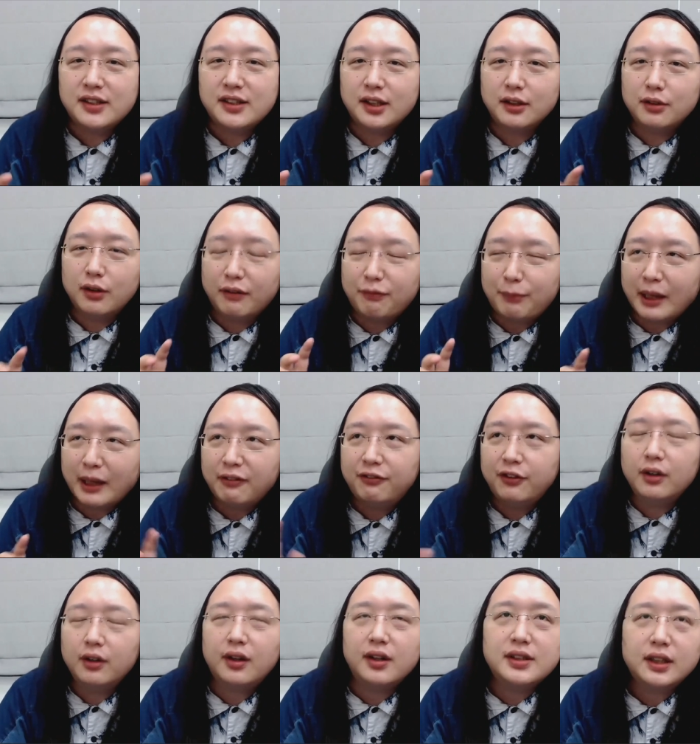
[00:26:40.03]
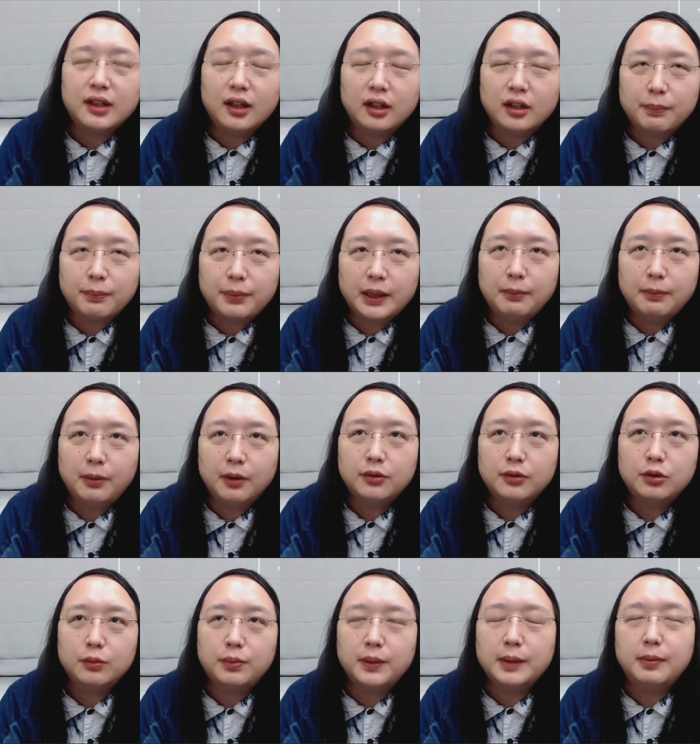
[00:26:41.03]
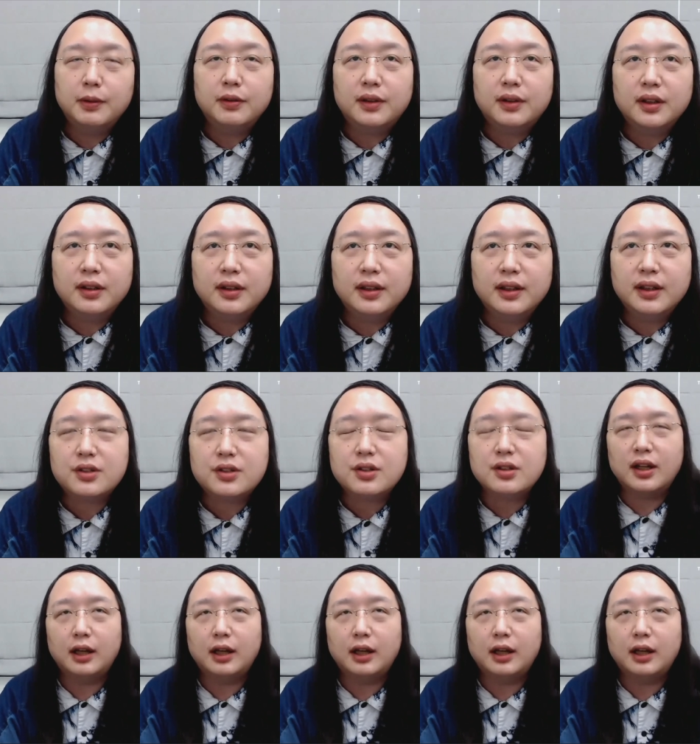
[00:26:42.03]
So by focusing on the people to people connection,